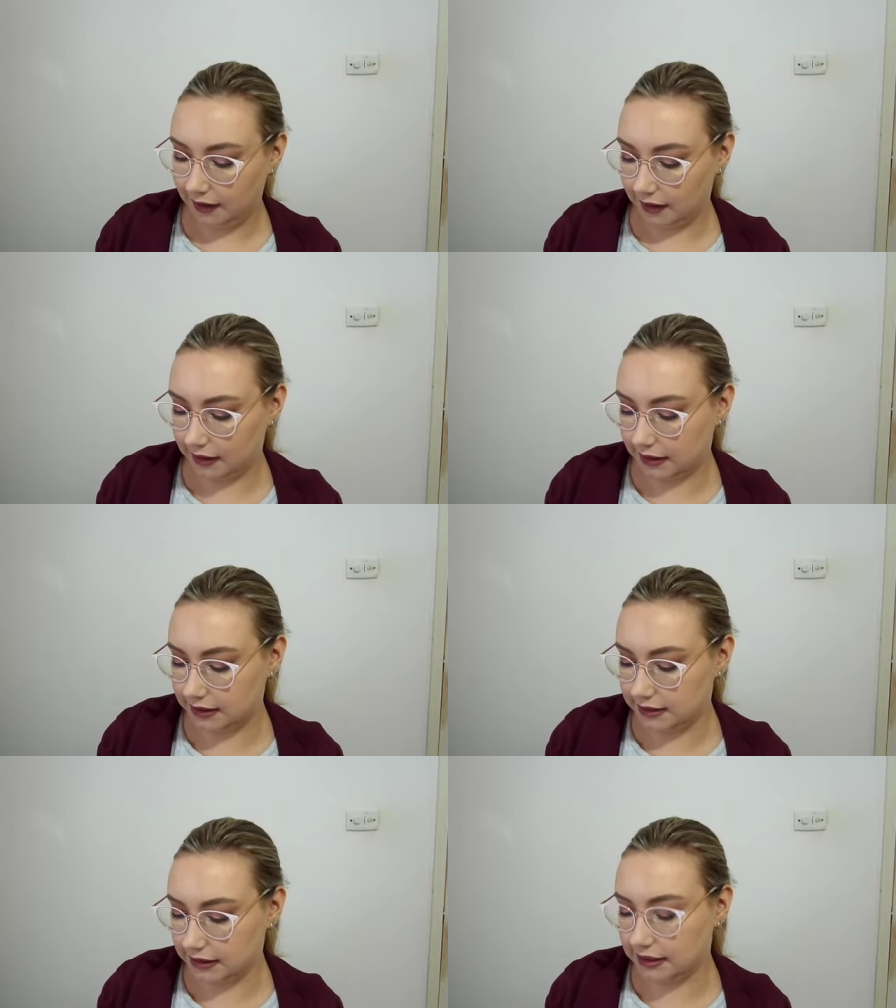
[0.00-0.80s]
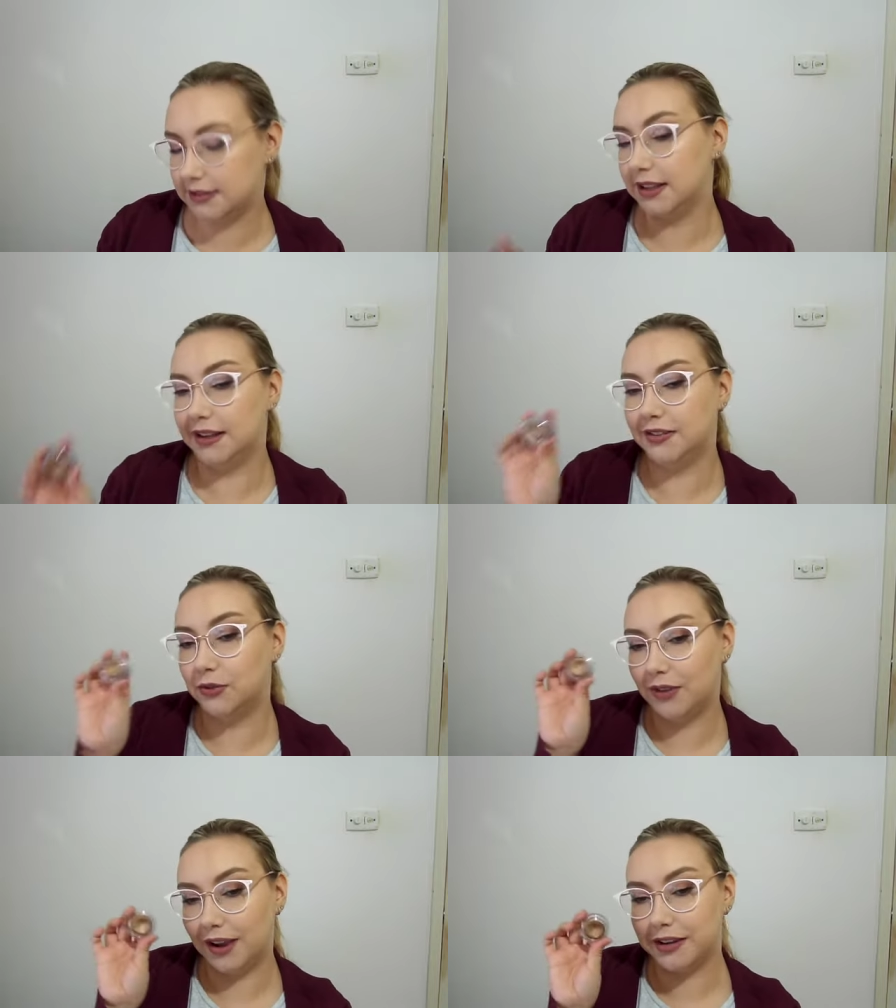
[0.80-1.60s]
And this is
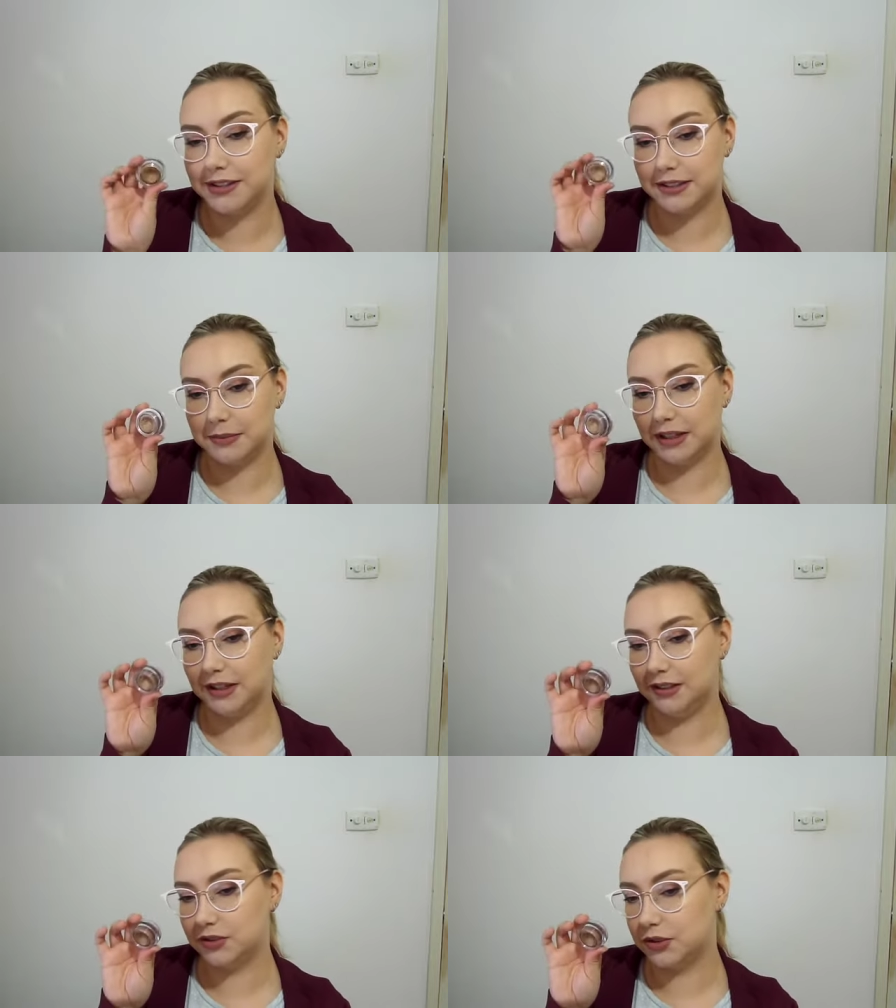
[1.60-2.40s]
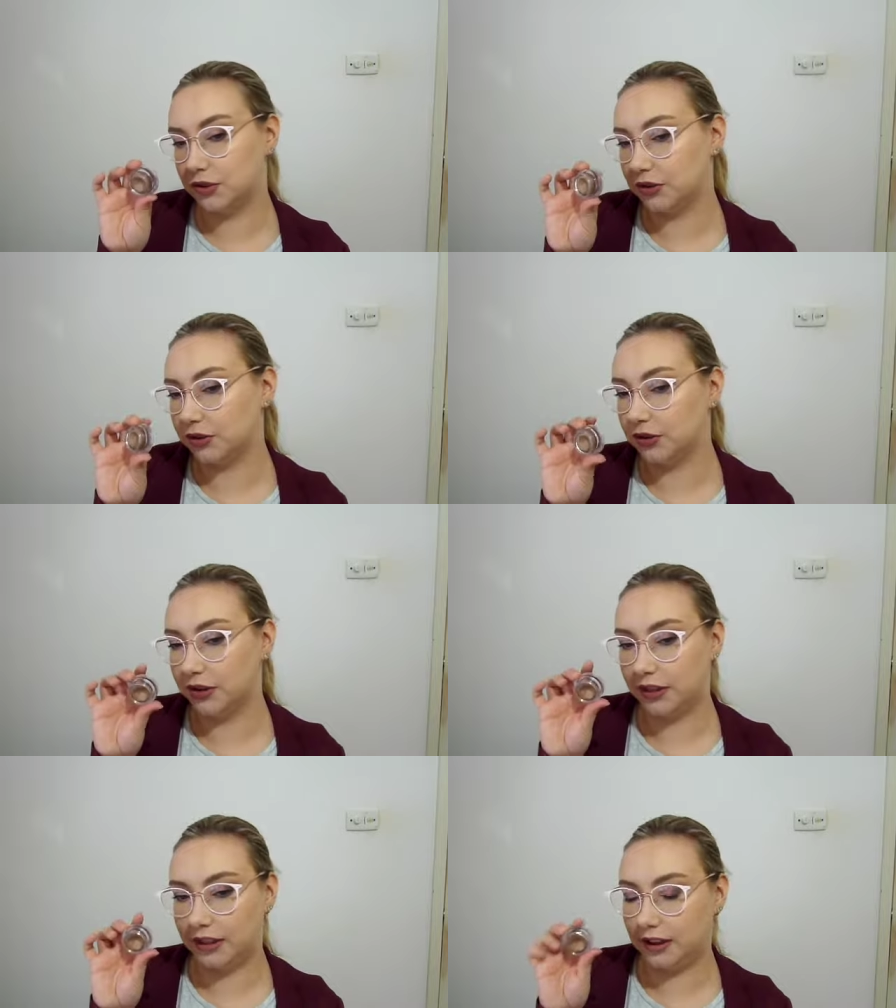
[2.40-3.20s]
very similar to
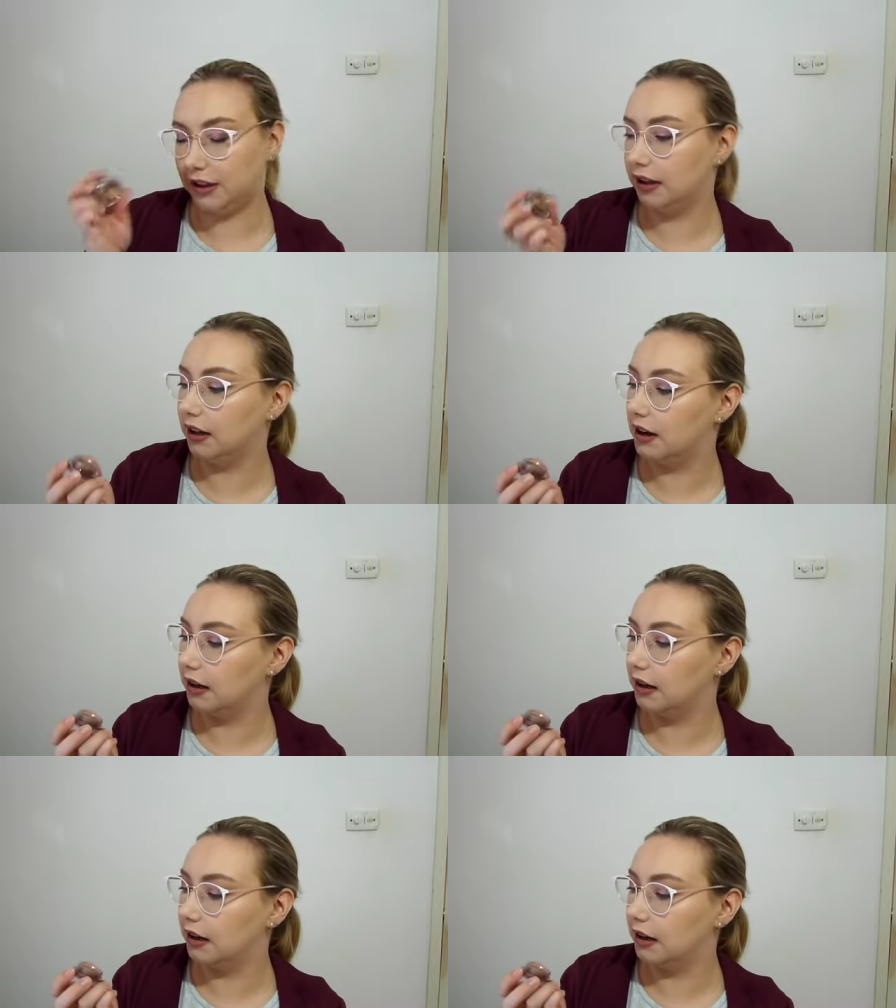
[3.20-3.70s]
the